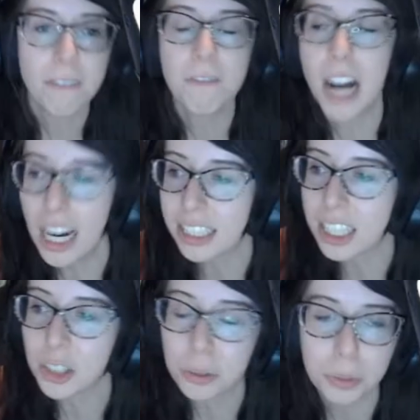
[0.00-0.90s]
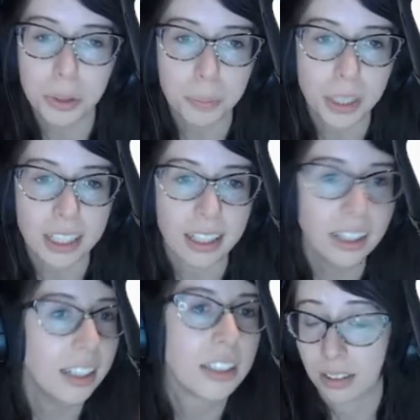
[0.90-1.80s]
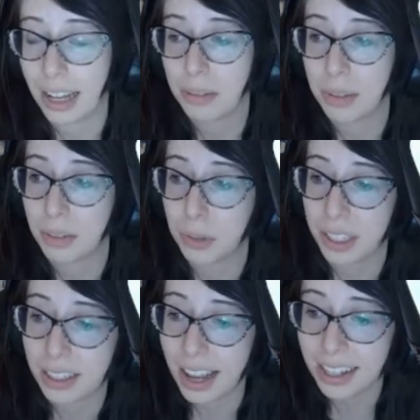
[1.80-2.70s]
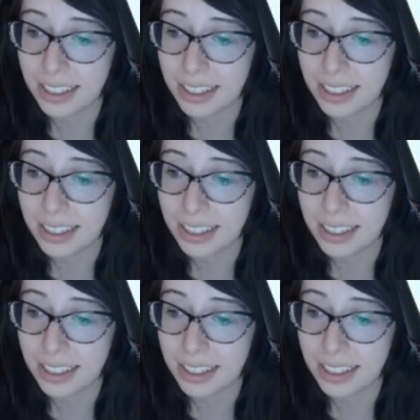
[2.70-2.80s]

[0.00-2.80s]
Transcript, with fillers: Fuck you, Wooper. Glad we avoided that